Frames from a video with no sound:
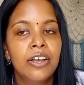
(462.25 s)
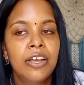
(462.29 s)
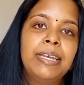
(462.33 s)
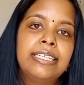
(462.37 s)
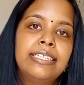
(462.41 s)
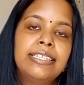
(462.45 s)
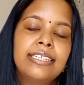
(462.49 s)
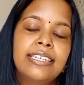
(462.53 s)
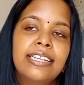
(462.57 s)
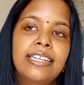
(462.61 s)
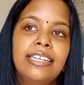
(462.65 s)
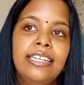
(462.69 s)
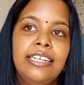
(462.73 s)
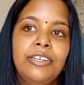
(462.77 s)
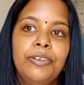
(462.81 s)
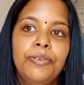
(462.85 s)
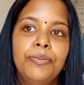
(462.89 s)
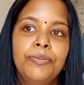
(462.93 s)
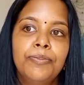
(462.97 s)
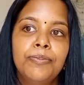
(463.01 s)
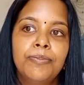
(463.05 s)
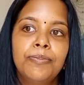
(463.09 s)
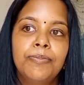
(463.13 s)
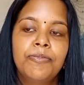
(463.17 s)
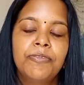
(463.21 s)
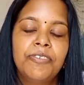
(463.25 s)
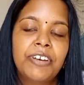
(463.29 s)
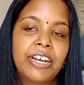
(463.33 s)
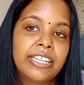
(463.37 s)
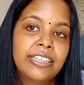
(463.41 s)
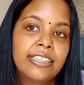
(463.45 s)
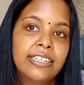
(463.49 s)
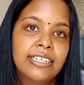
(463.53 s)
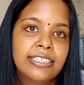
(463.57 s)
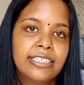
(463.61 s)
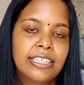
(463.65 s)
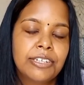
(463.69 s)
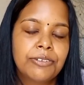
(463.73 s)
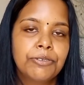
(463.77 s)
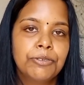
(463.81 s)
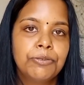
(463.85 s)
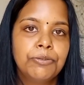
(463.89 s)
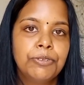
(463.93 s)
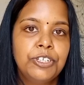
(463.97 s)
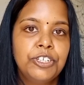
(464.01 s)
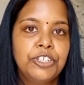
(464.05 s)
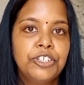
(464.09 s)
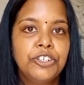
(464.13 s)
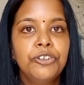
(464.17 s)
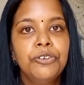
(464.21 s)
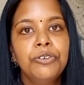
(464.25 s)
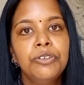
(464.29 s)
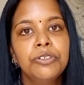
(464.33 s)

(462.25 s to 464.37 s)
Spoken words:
Basically, fun thing that we would do